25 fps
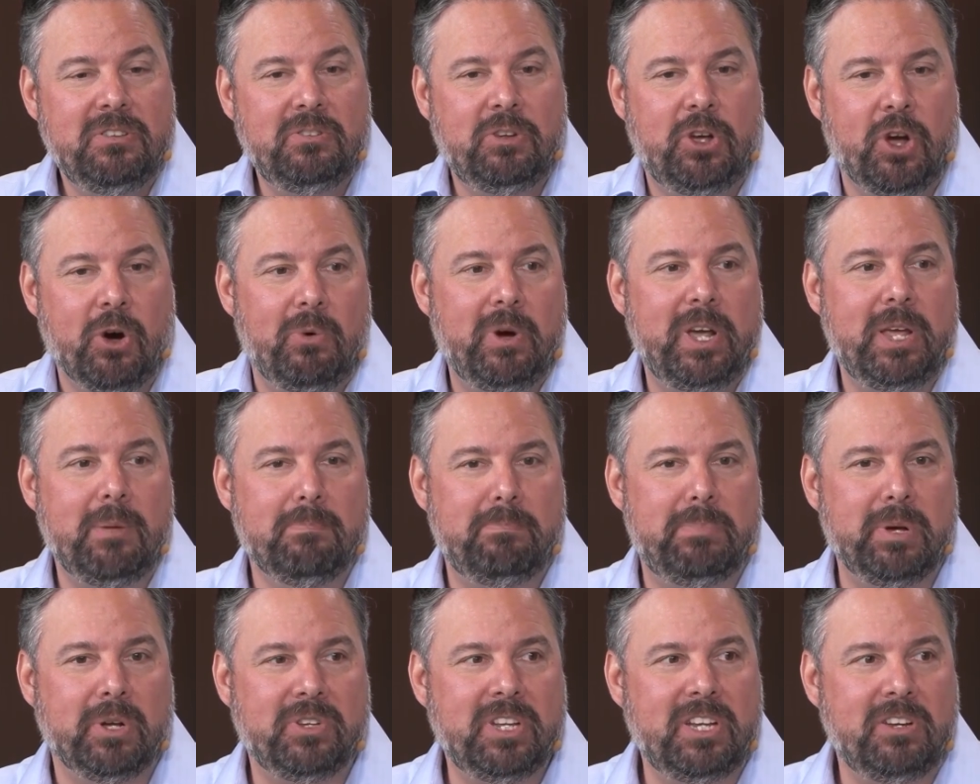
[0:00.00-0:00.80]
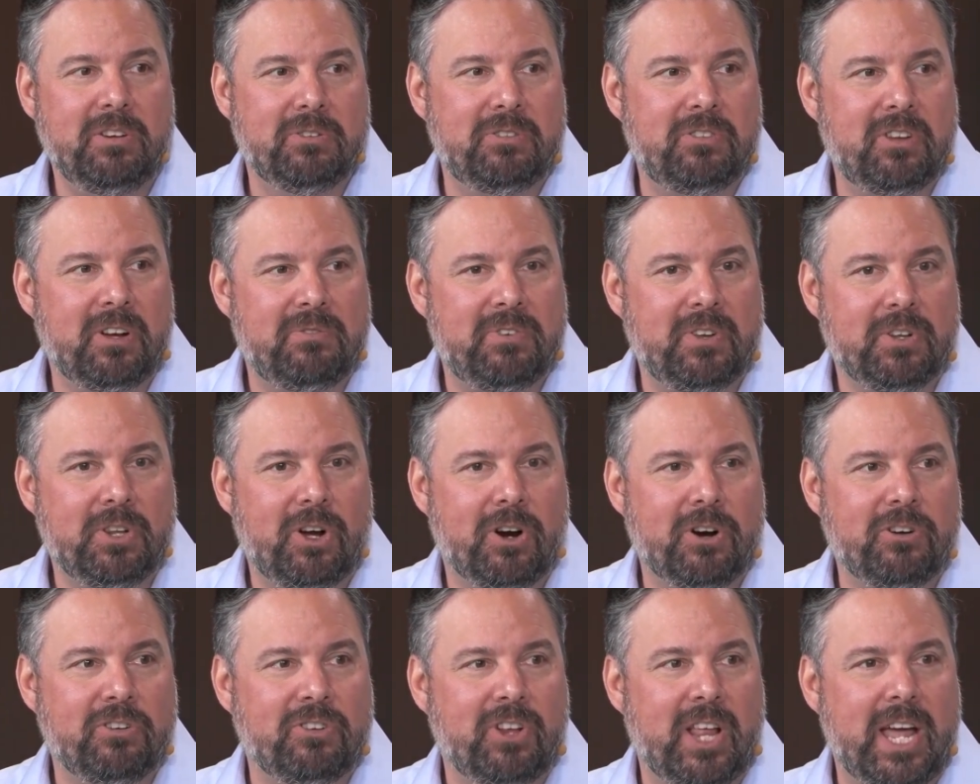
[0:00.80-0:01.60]
going and building yourself a
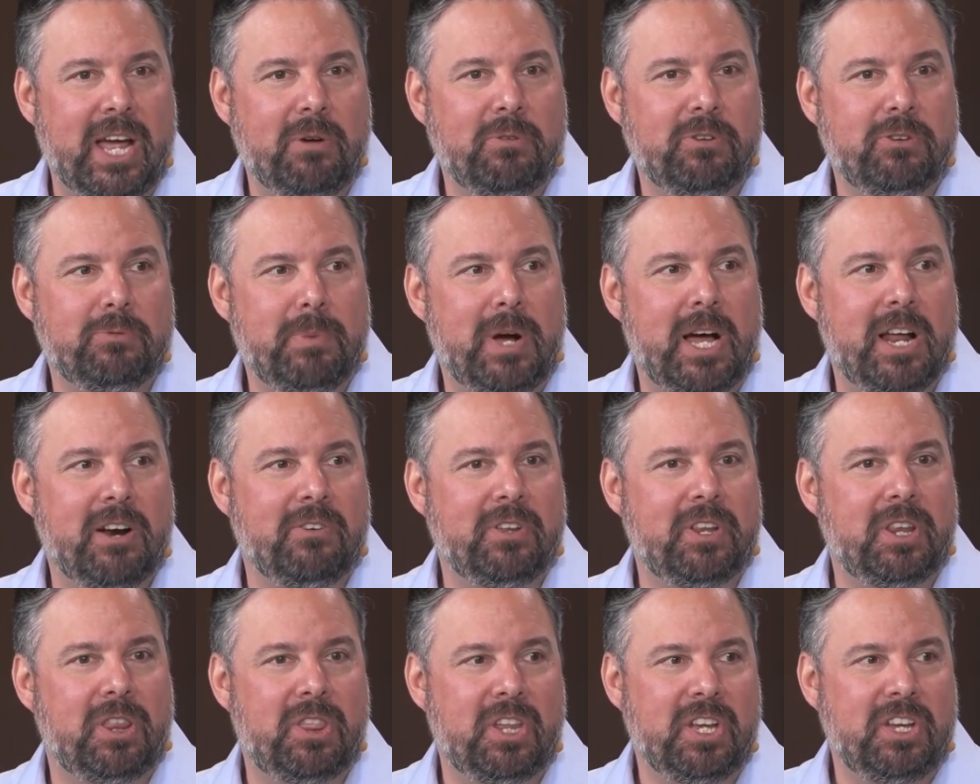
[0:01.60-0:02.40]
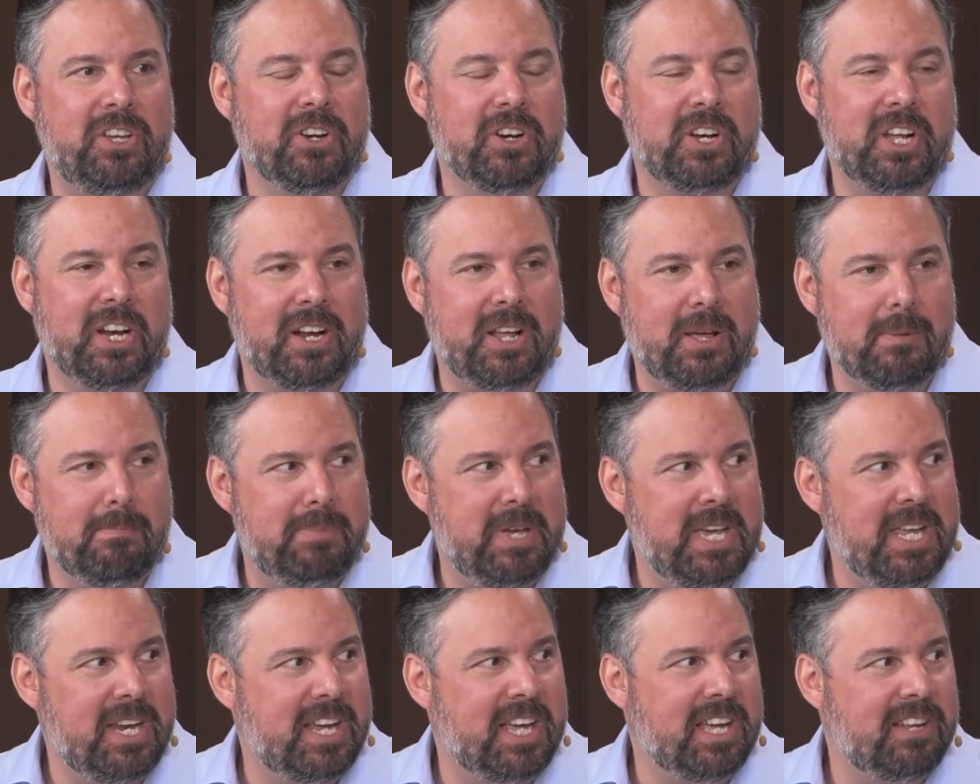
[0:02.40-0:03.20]
large language model and think you're going to
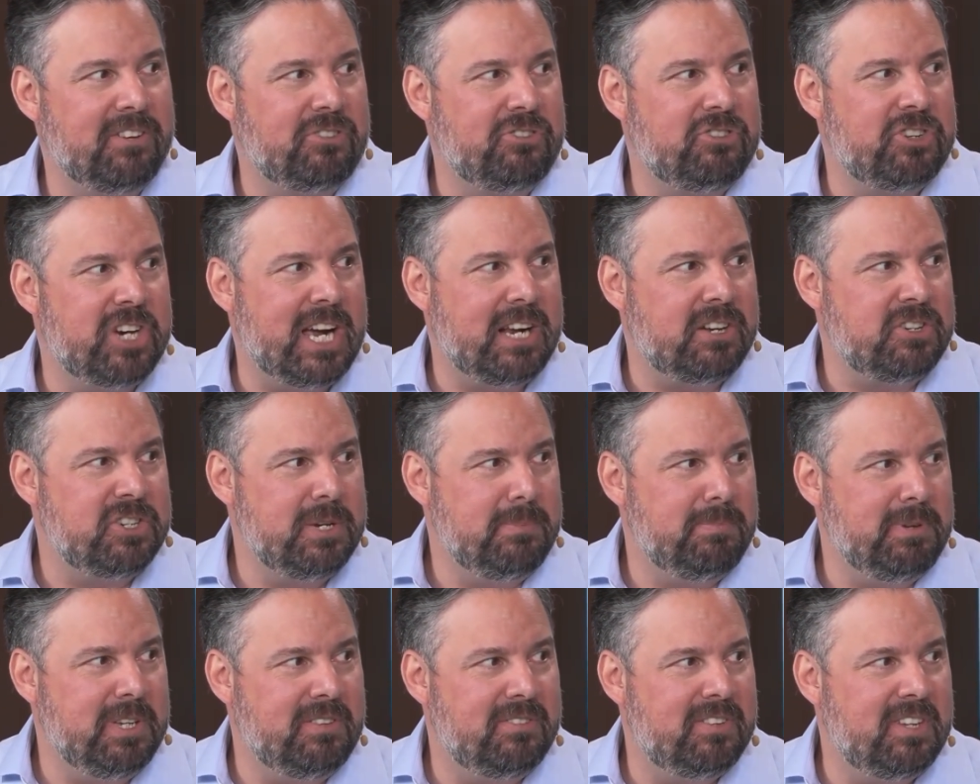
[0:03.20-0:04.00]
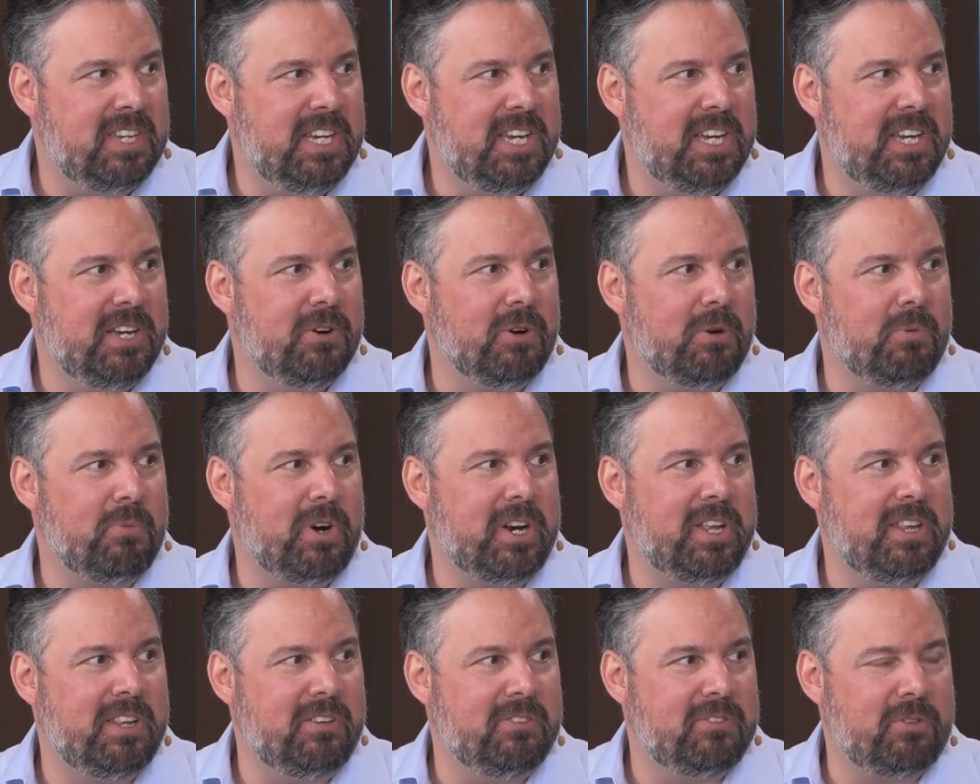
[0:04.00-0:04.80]
compete against ChatGPT or
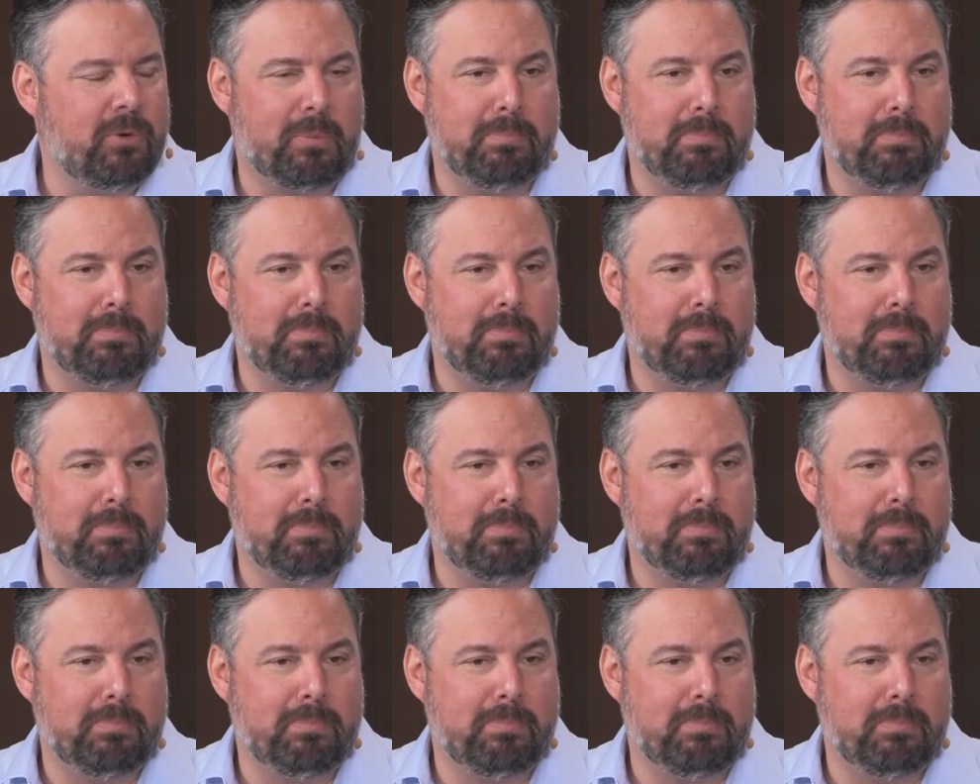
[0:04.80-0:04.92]
one of these,